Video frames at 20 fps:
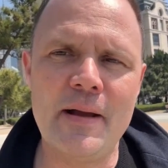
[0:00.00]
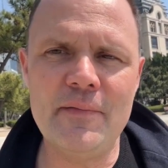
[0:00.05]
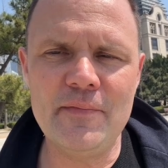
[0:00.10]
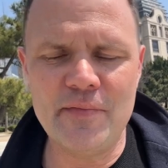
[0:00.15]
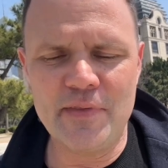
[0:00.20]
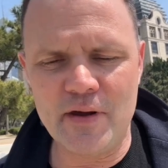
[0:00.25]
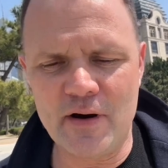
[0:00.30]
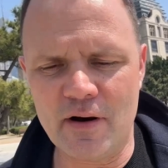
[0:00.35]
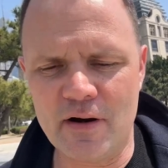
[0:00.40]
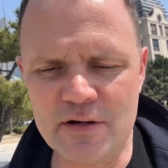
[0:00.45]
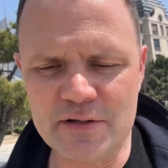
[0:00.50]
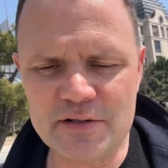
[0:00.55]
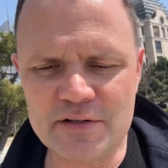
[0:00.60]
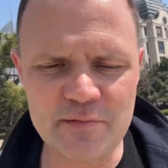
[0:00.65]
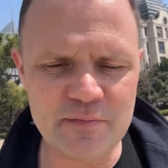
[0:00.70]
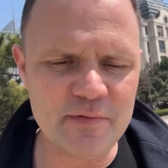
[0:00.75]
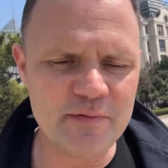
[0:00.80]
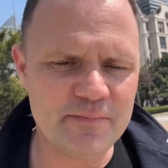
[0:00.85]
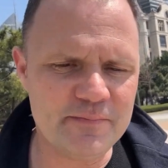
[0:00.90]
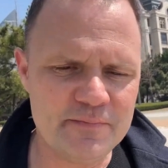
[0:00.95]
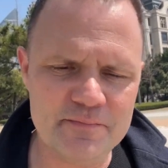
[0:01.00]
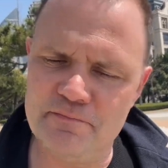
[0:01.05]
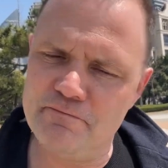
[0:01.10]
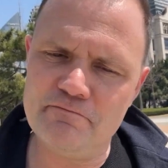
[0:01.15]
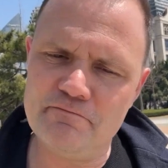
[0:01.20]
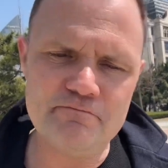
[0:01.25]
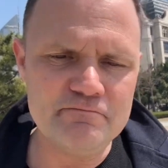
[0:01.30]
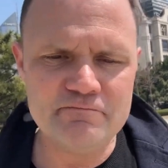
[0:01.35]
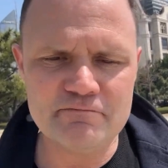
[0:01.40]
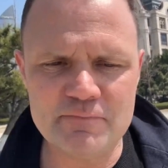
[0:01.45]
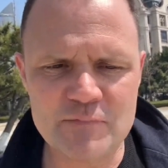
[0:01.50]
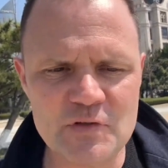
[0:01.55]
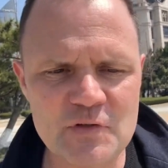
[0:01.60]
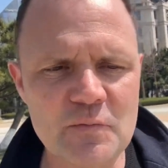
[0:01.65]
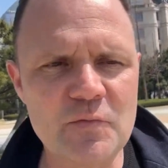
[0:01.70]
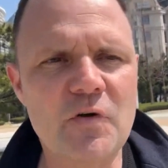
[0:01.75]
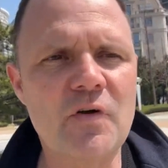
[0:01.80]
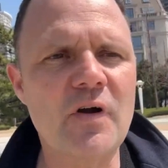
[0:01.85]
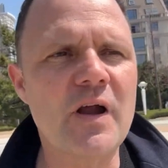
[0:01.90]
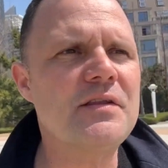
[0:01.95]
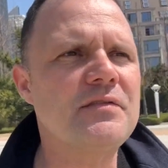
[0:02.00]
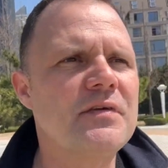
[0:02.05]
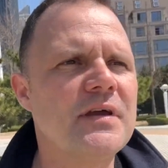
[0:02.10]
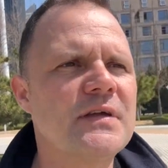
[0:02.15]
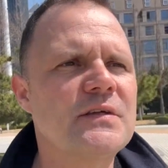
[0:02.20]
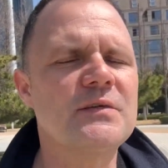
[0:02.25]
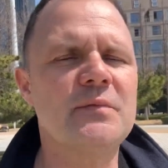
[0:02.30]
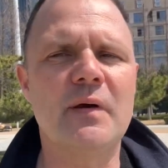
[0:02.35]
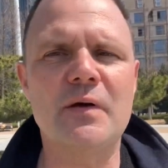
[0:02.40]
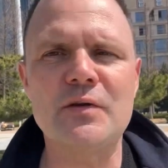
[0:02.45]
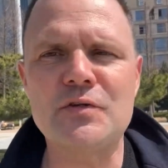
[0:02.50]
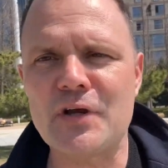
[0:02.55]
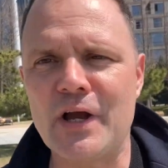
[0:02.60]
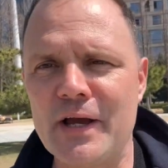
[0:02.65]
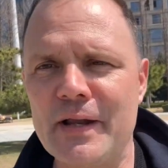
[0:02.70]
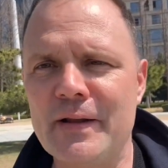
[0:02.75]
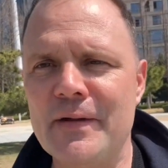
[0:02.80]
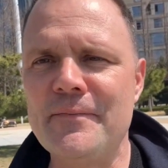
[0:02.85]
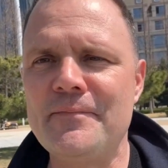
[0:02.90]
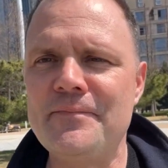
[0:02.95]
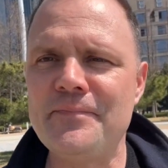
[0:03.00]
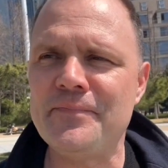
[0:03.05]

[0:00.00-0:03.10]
There are some great things about China.